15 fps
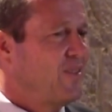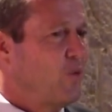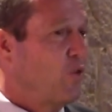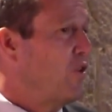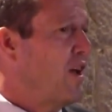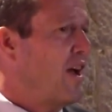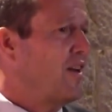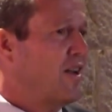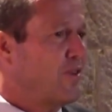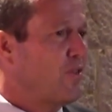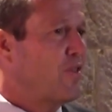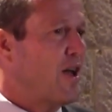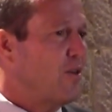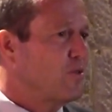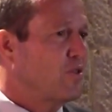we're
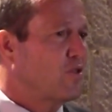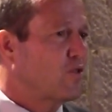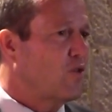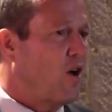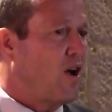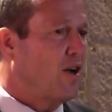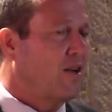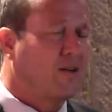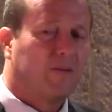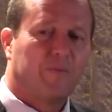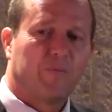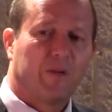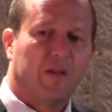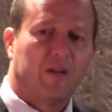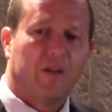900,000 strong,
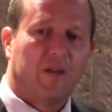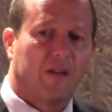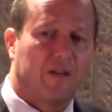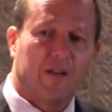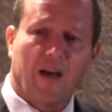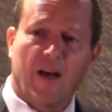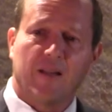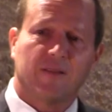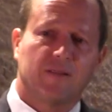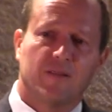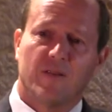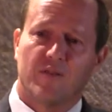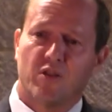not